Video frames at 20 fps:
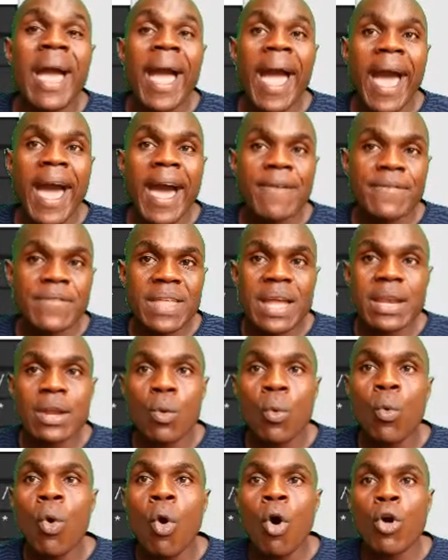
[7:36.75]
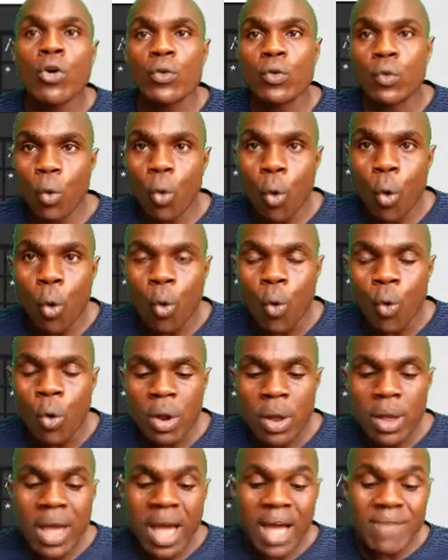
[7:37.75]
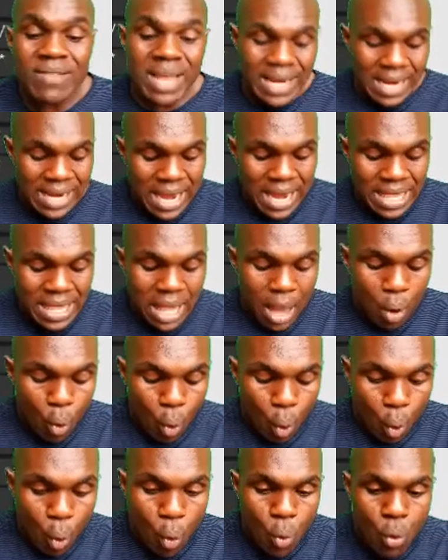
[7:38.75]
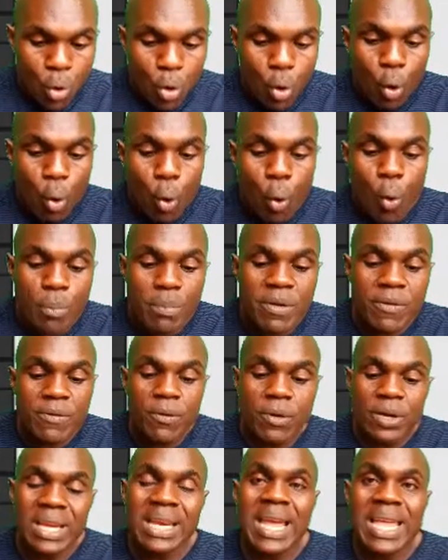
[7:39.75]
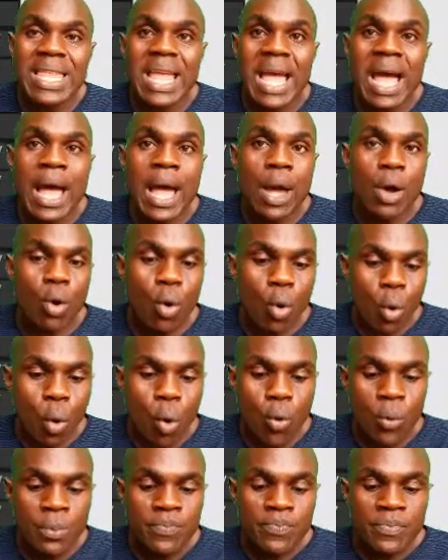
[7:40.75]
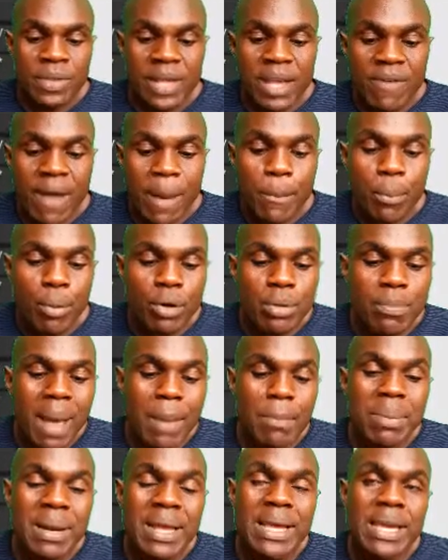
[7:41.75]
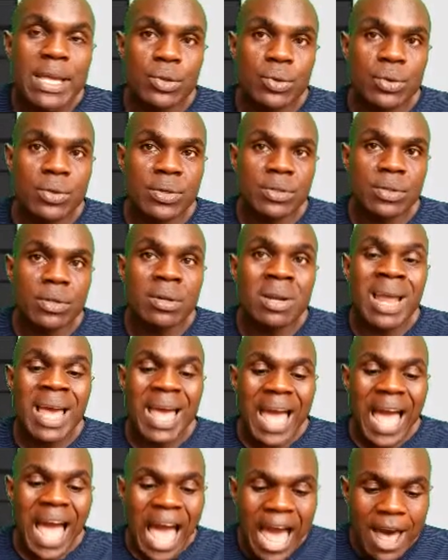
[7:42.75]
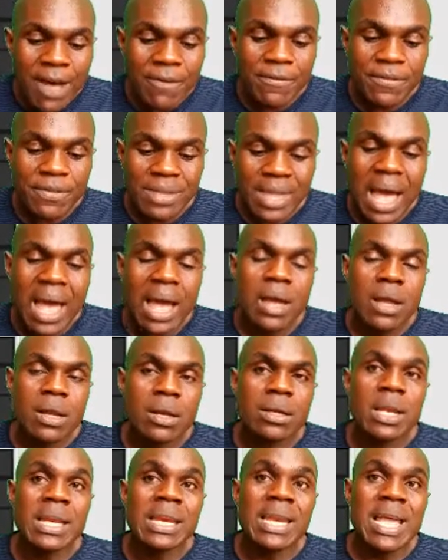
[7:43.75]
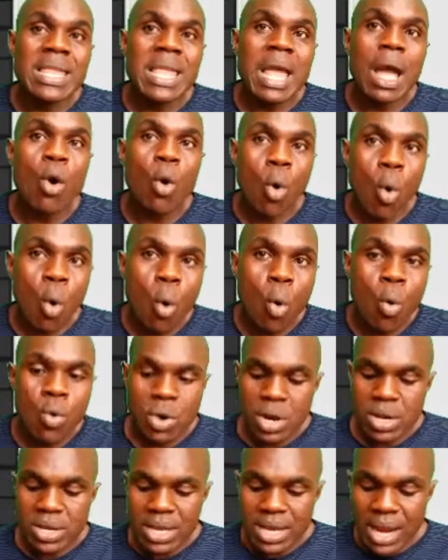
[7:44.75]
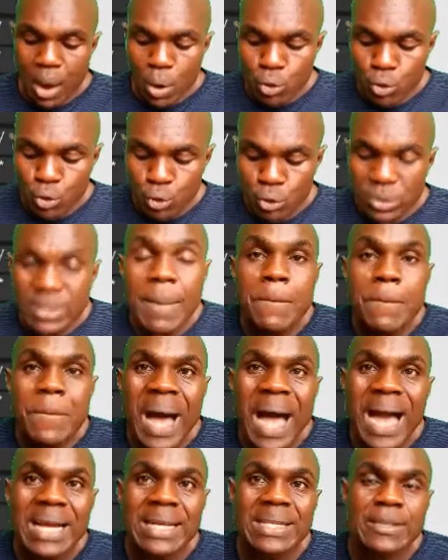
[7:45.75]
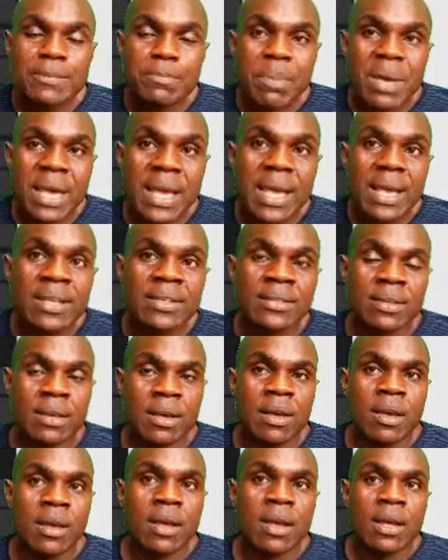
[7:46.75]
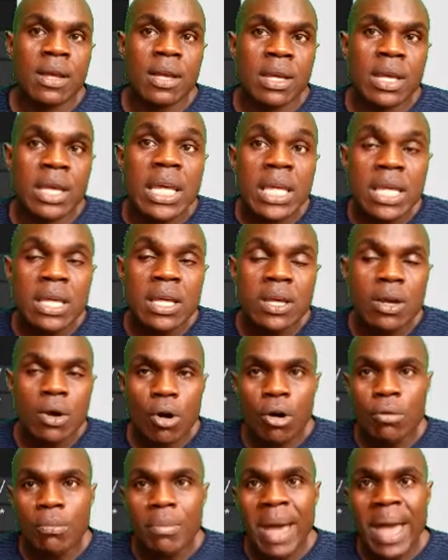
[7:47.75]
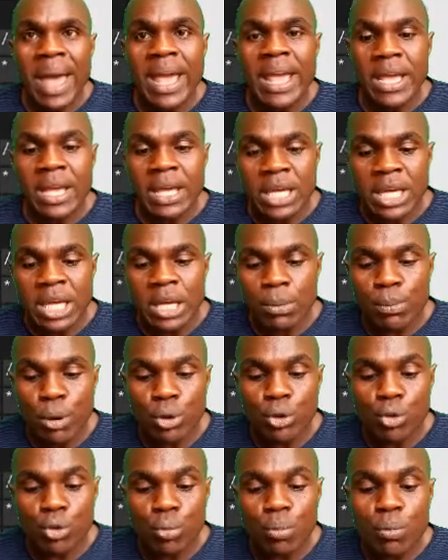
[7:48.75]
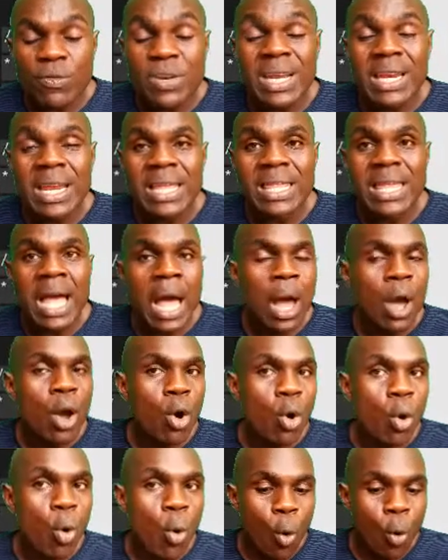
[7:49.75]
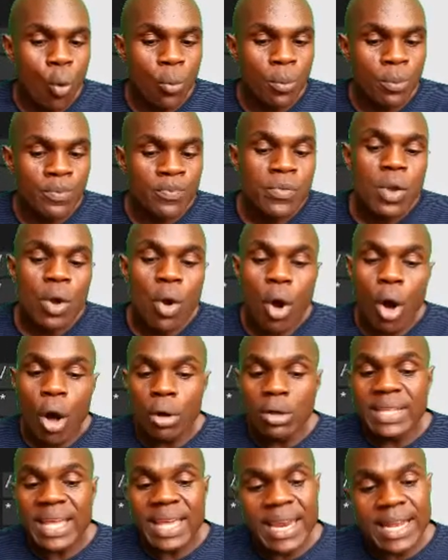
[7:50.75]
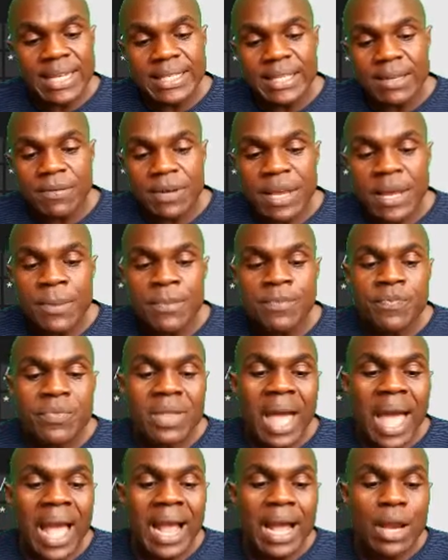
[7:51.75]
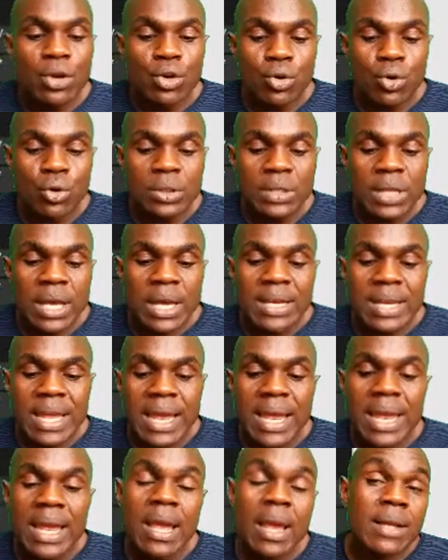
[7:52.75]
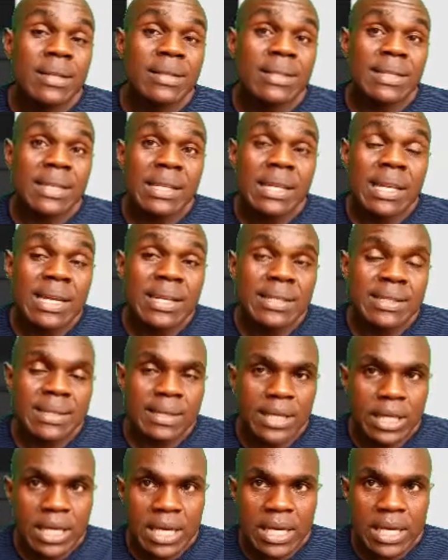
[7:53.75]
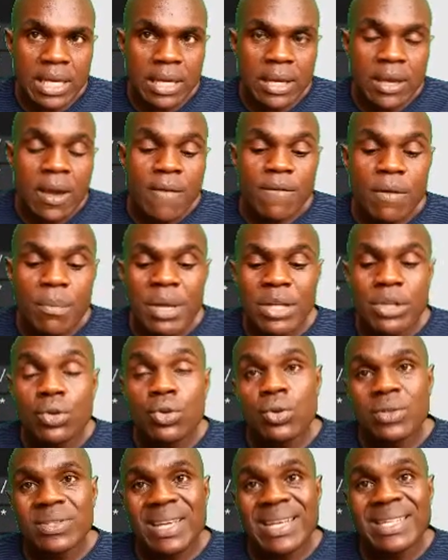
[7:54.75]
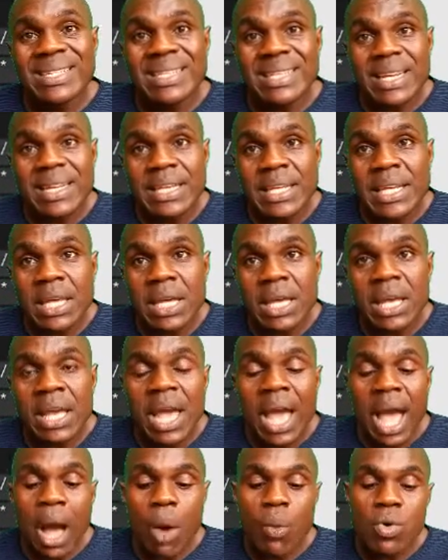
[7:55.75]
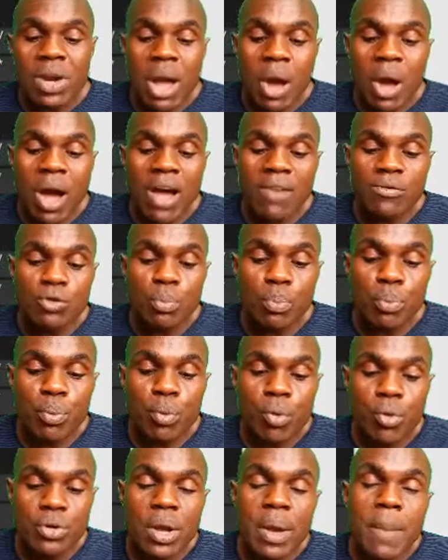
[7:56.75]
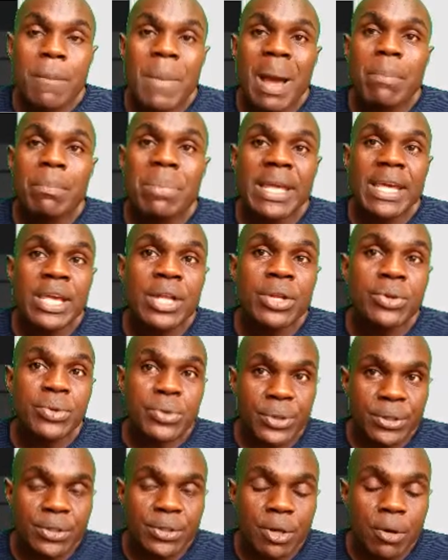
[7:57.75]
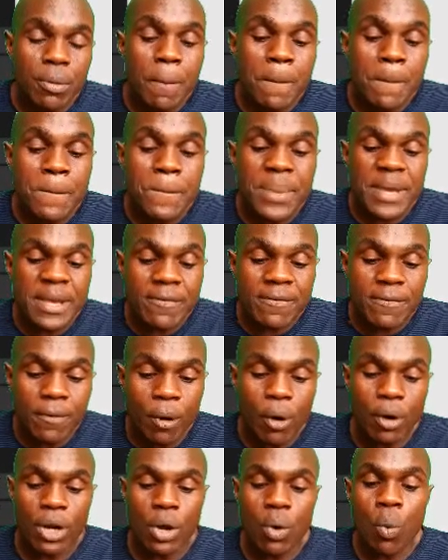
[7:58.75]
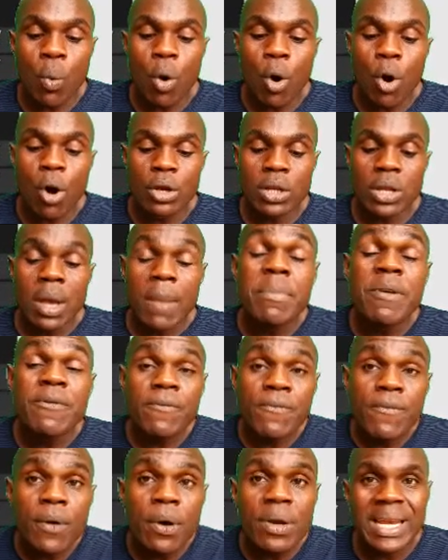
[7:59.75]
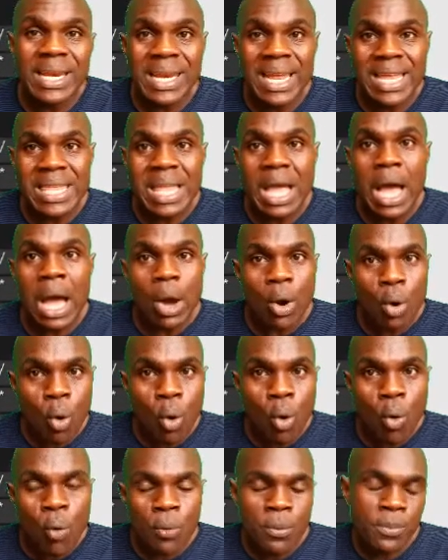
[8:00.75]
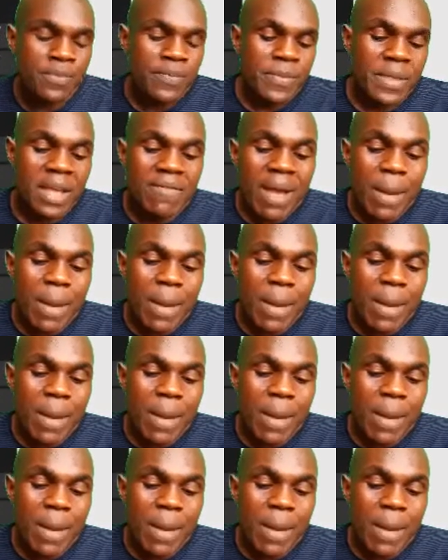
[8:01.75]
after the word O, after the letter O before the letter O. If I put my blinking cursor after the letter O, then I'll use the backspace key on my keyboard to remove the letter O. Alternatively, I can use the delete key. For me to use the delete key, I will now have to put my blinking cursor before the word, before the letter O. If I